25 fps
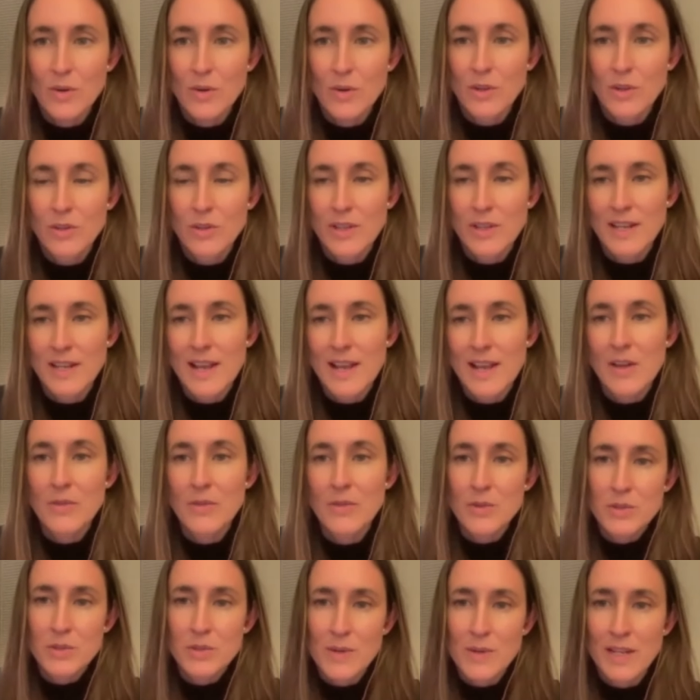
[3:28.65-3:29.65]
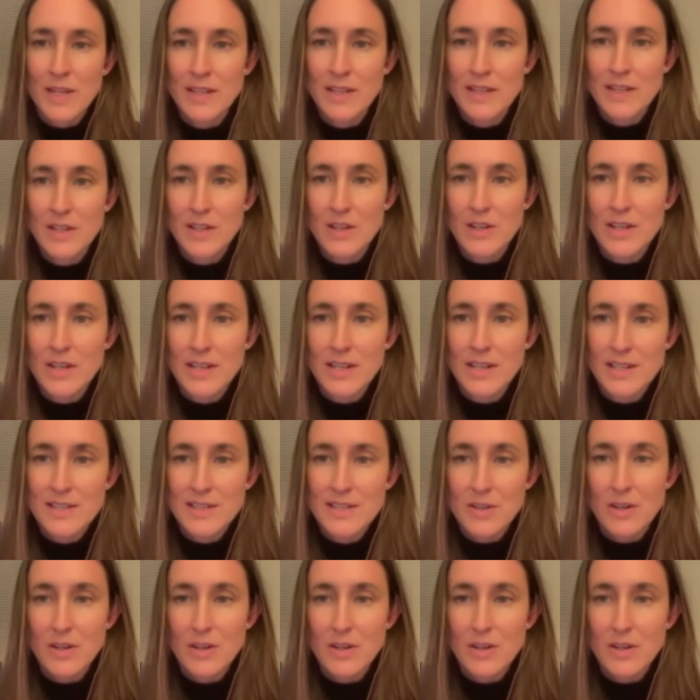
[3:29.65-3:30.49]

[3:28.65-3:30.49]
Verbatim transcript: or look at how those regularities